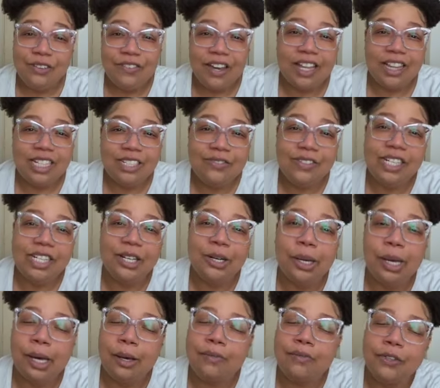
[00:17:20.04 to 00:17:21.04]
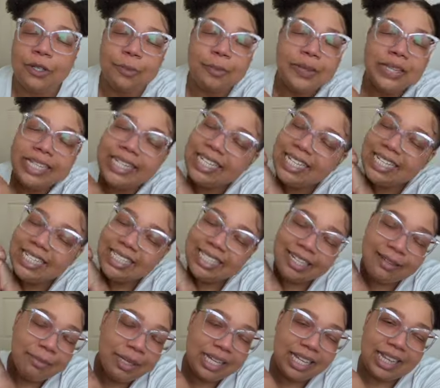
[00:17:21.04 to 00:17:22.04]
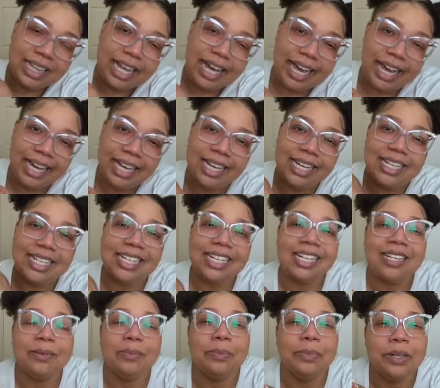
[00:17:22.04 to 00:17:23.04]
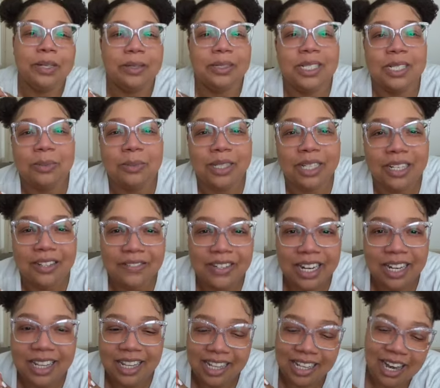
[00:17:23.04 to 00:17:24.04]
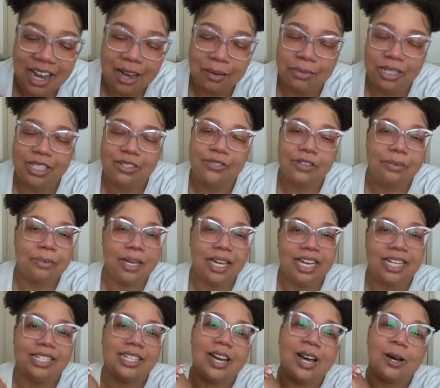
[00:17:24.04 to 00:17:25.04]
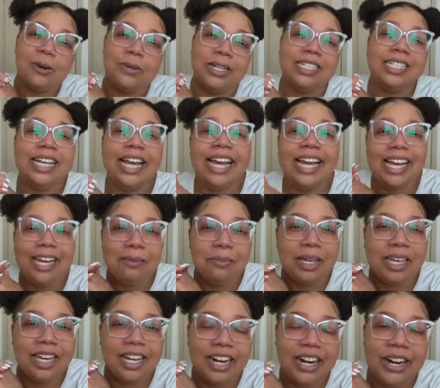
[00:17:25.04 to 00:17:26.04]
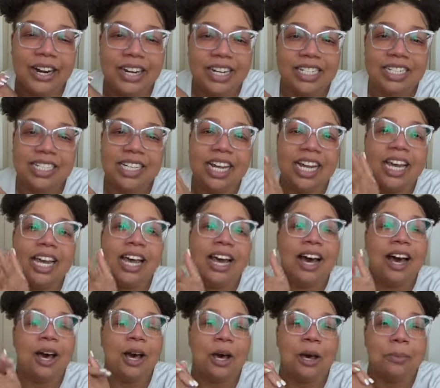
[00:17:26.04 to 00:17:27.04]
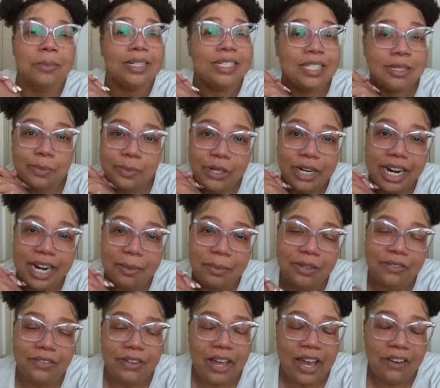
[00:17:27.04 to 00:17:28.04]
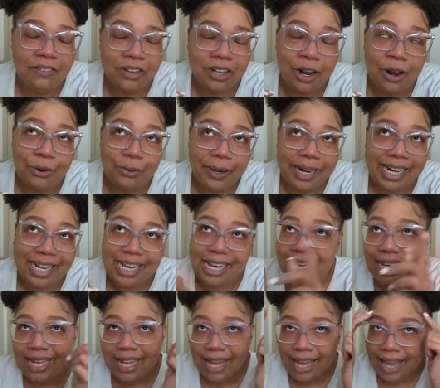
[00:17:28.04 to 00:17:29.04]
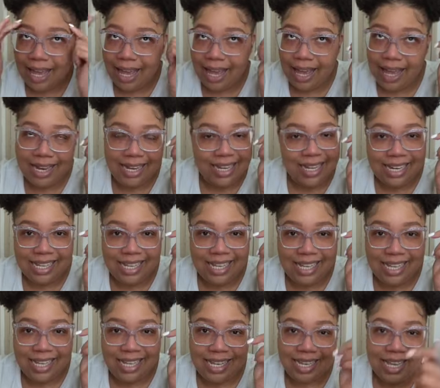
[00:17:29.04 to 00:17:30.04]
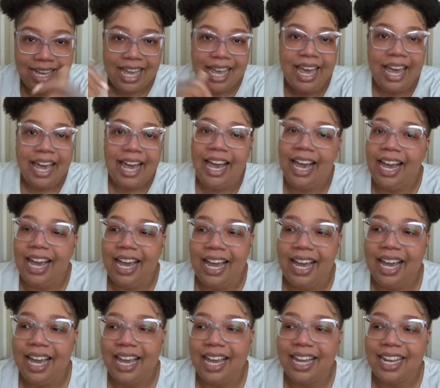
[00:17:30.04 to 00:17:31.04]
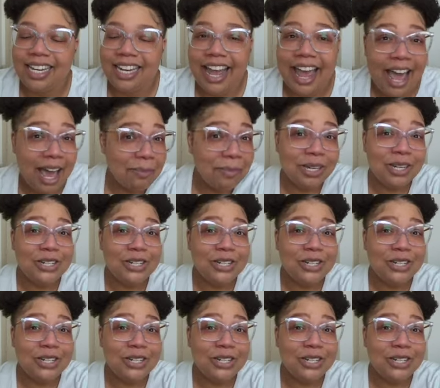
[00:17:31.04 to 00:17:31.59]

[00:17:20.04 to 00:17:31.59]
found this video helpful, please give me a like. Put some love down in the comments for me, as I always say. Keep me encouraged. Subscribe if you haven't already. Duh. And happy